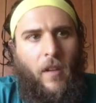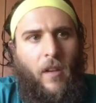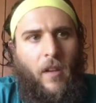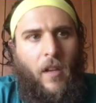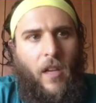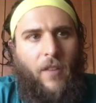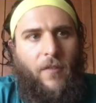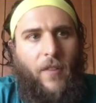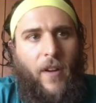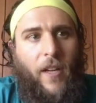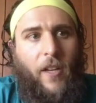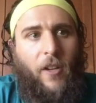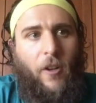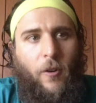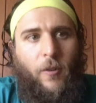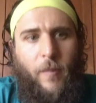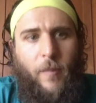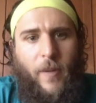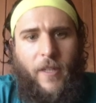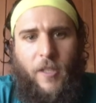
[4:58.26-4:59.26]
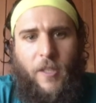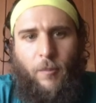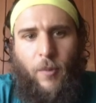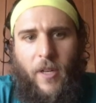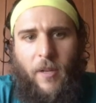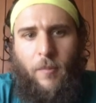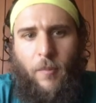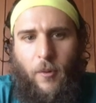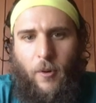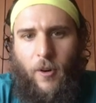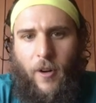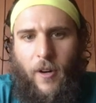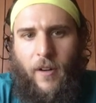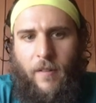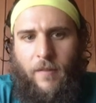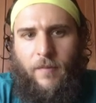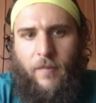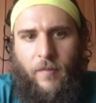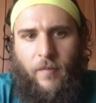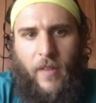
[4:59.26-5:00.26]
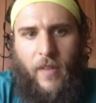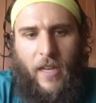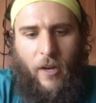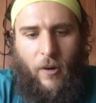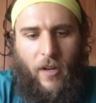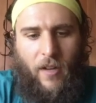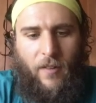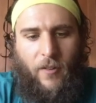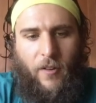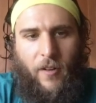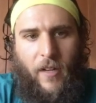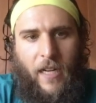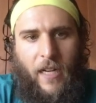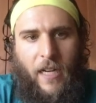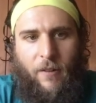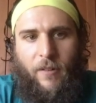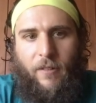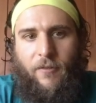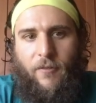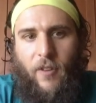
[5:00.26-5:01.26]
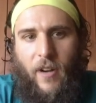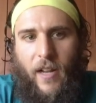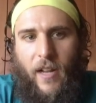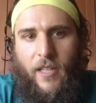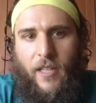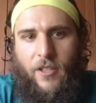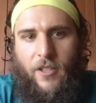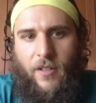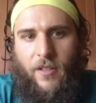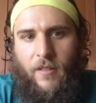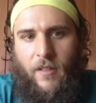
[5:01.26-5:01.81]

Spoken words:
If I go to my Springboard, however, and I refresh,